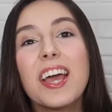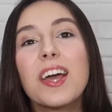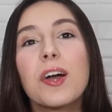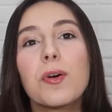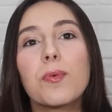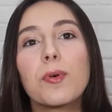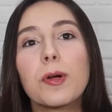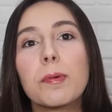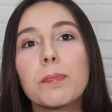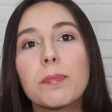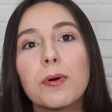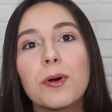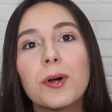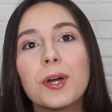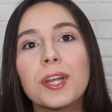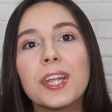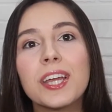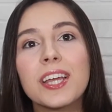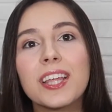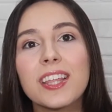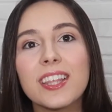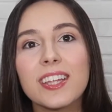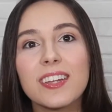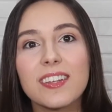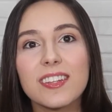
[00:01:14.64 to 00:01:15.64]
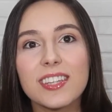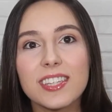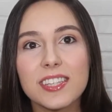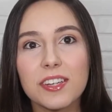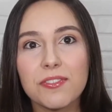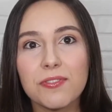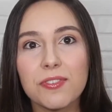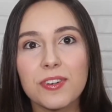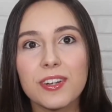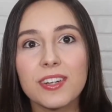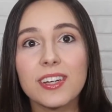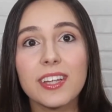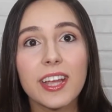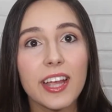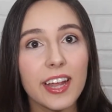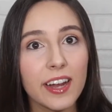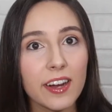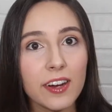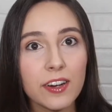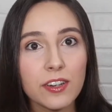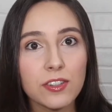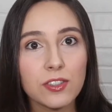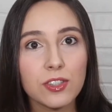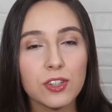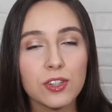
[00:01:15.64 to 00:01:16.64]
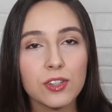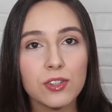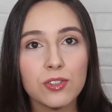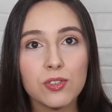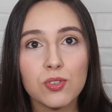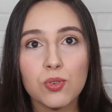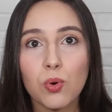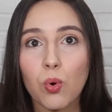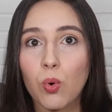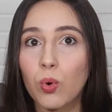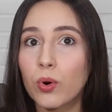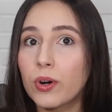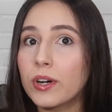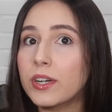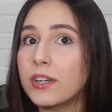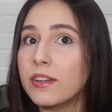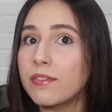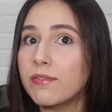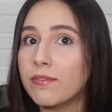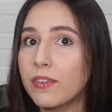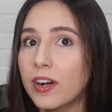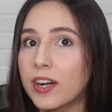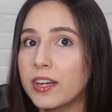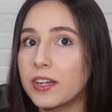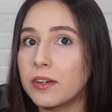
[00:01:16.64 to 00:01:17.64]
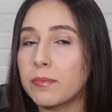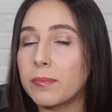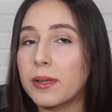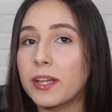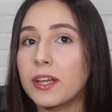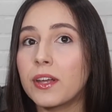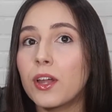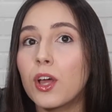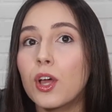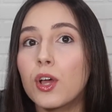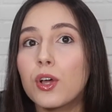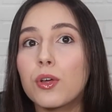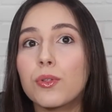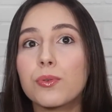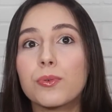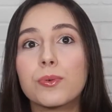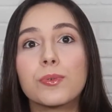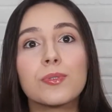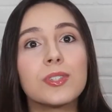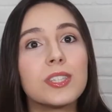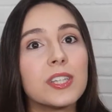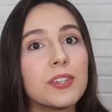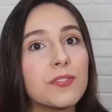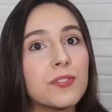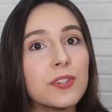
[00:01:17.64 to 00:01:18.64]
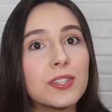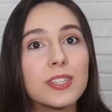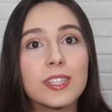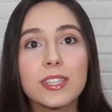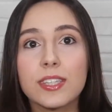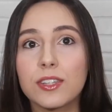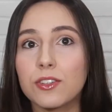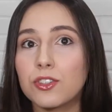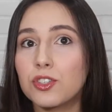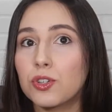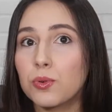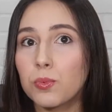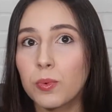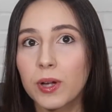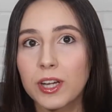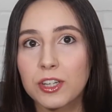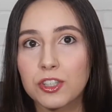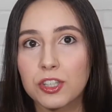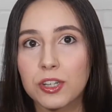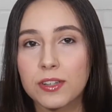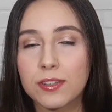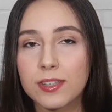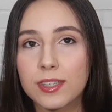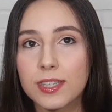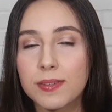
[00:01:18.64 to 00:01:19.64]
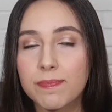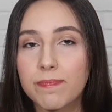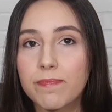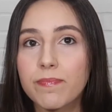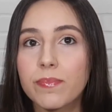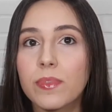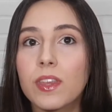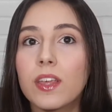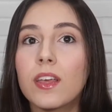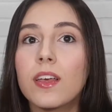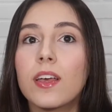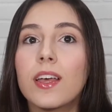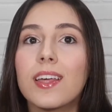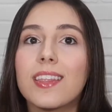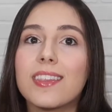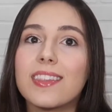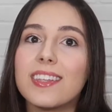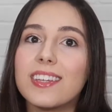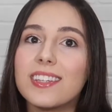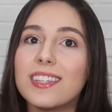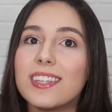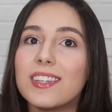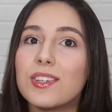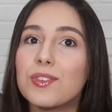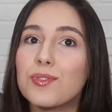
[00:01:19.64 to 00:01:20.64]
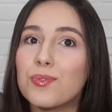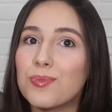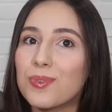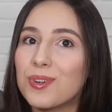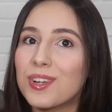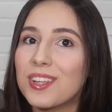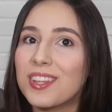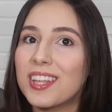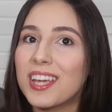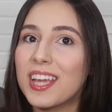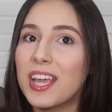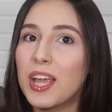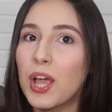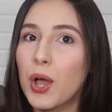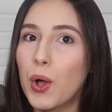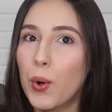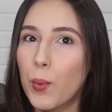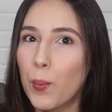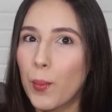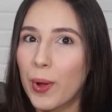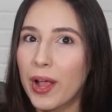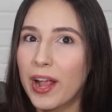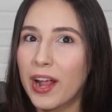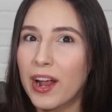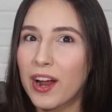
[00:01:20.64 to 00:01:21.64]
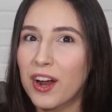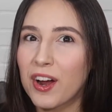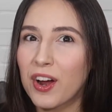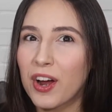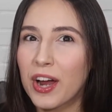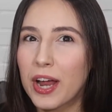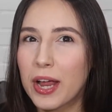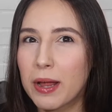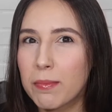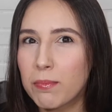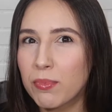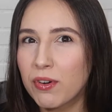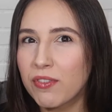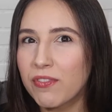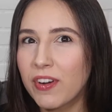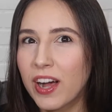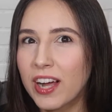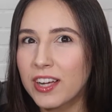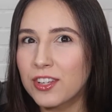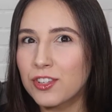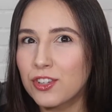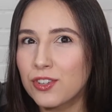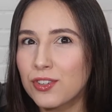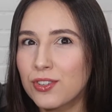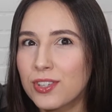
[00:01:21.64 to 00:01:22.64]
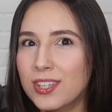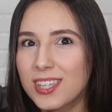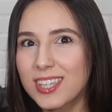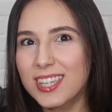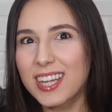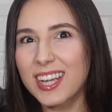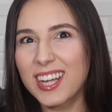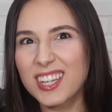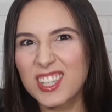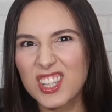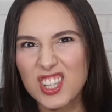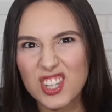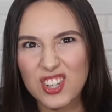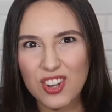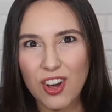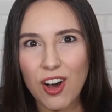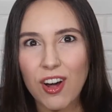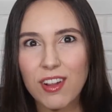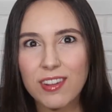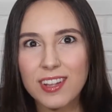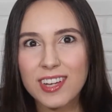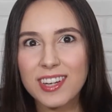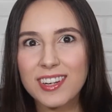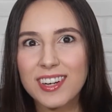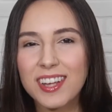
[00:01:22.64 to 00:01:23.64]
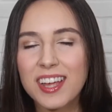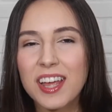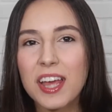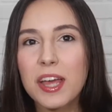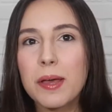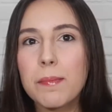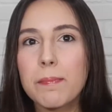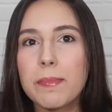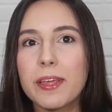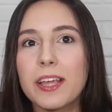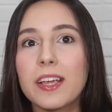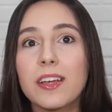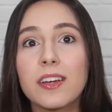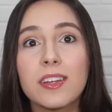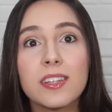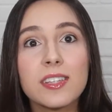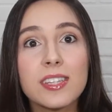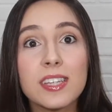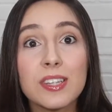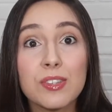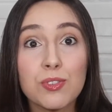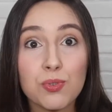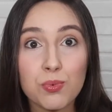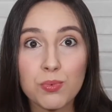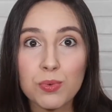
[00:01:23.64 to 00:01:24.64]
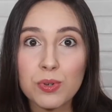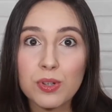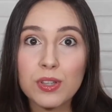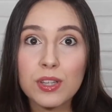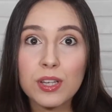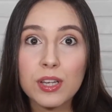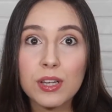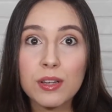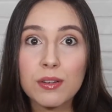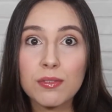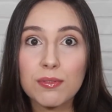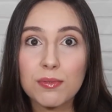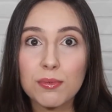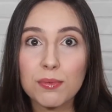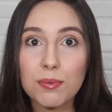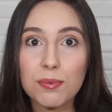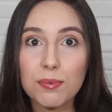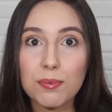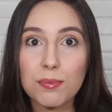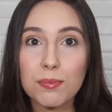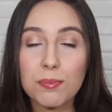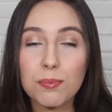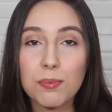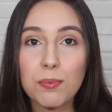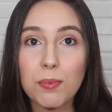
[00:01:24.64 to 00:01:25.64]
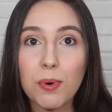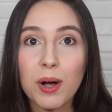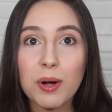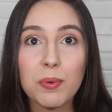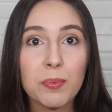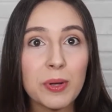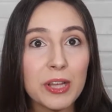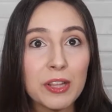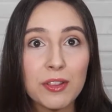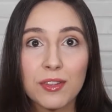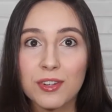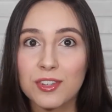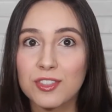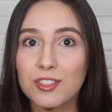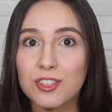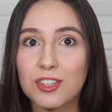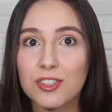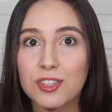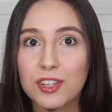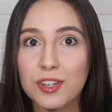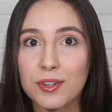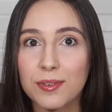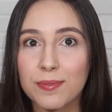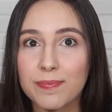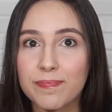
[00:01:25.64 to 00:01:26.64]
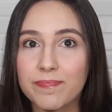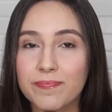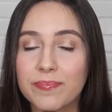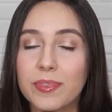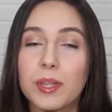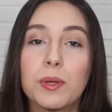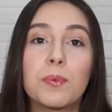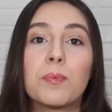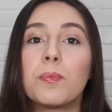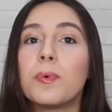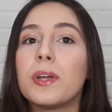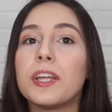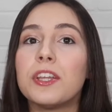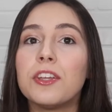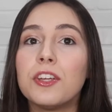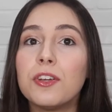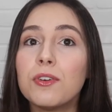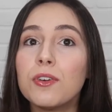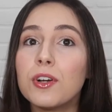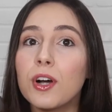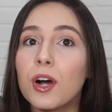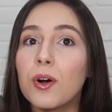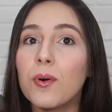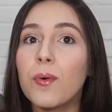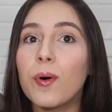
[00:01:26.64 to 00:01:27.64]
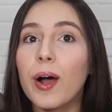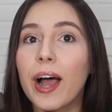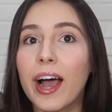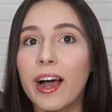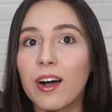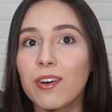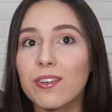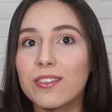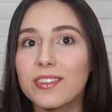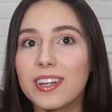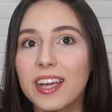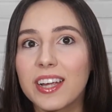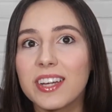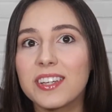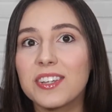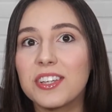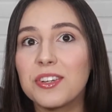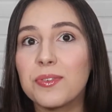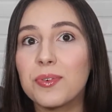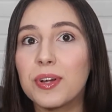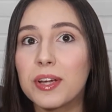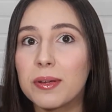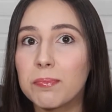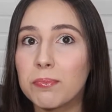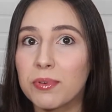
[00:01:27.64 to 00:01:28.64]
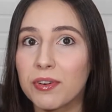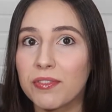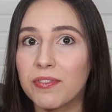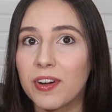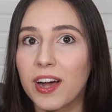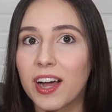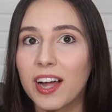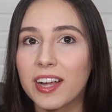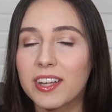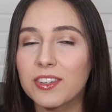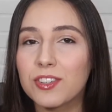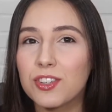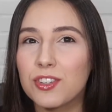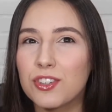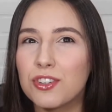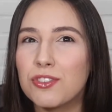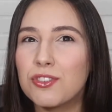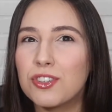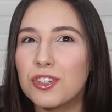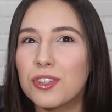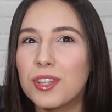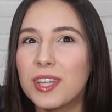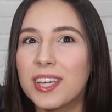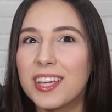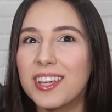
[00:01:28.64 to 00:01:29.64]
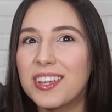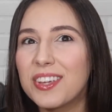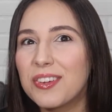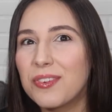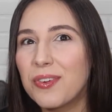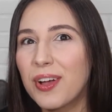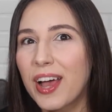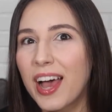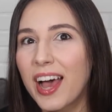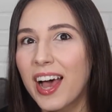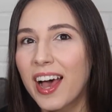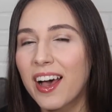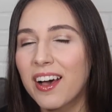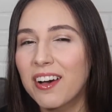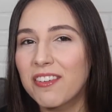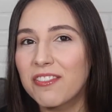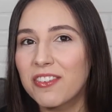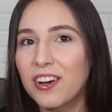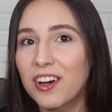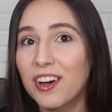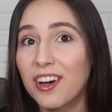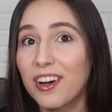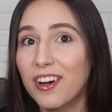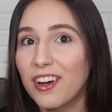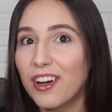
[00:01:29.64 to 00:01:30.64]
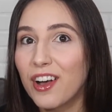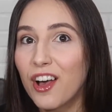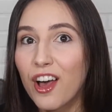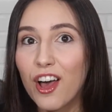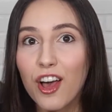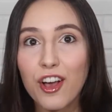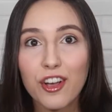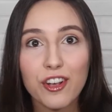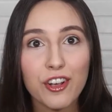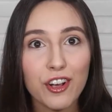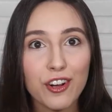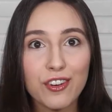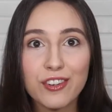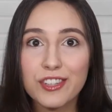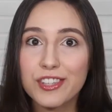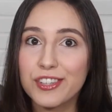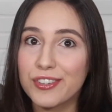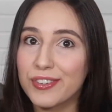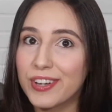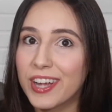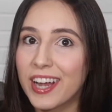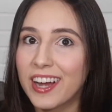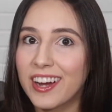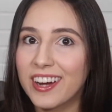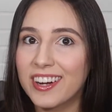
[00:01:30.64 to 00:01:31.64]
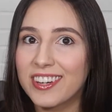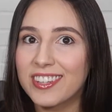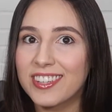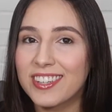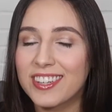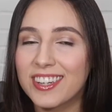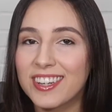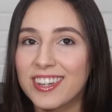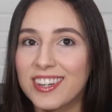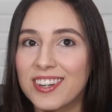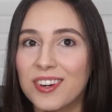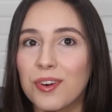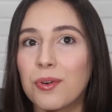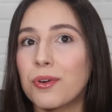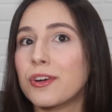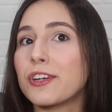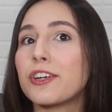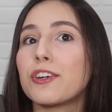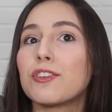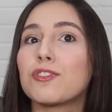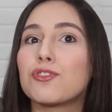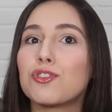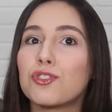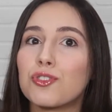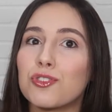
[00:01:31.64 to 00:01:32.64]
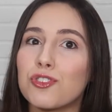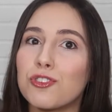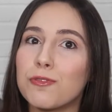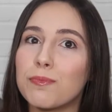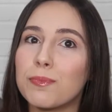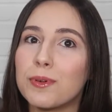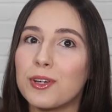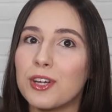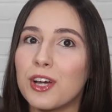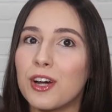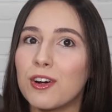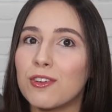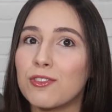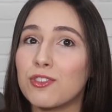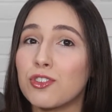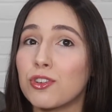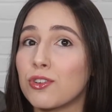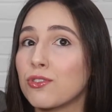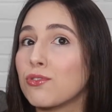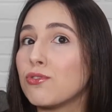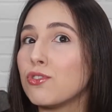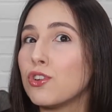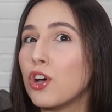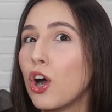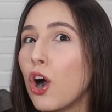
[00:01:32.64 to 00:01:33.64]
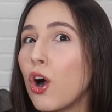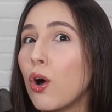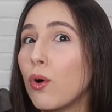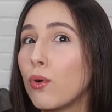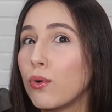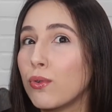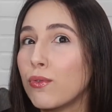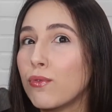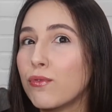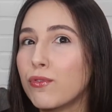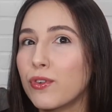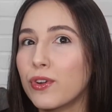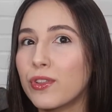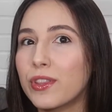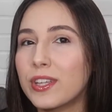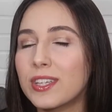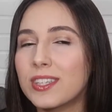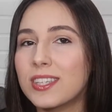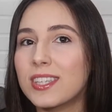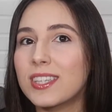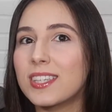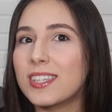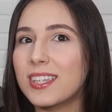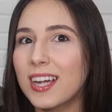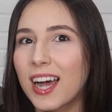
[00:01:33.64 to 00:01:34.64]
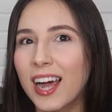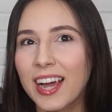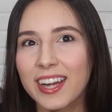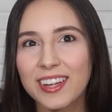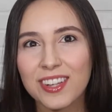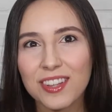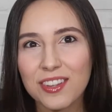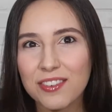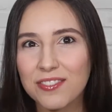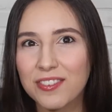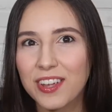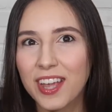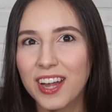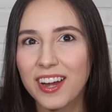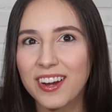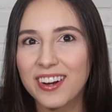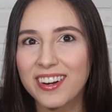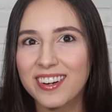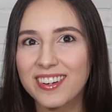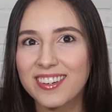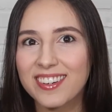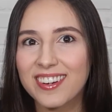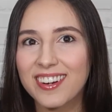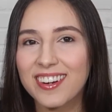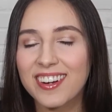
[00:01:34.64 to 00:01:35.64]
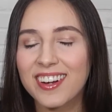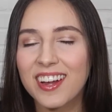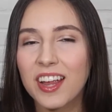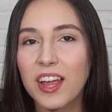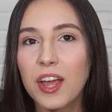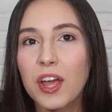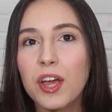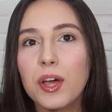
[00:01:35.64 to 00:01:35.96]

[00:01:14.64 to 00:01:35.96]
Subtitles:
We're putting different characters or an environment through different situations. This is really where improvisers stand solid because it's really what we learn to do. When you go out and you improvise, usually you have a go-to character or your troupe knows you're known for this style of character.